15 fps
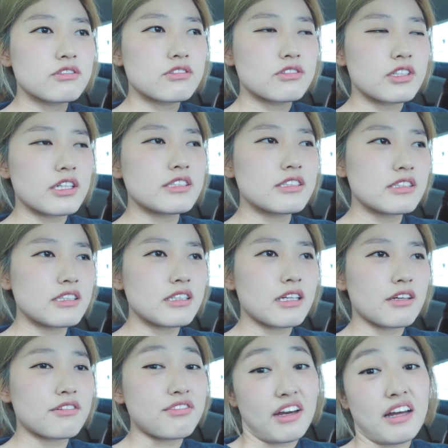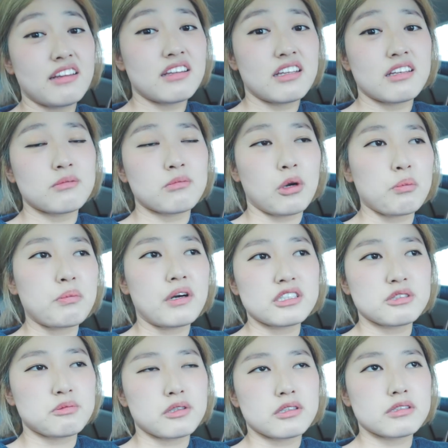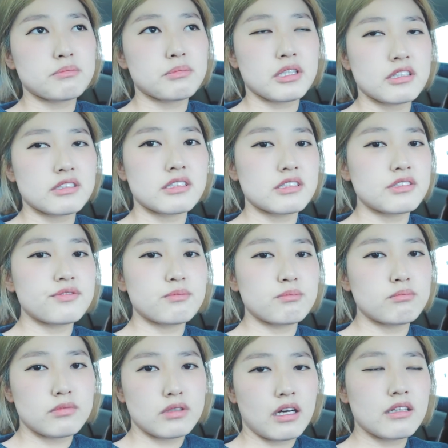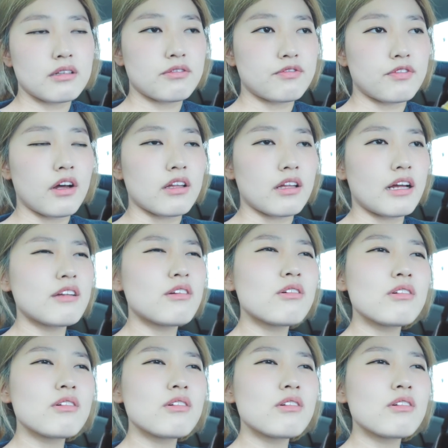crazy like fattening mukbangs, but because it's kind of fun. I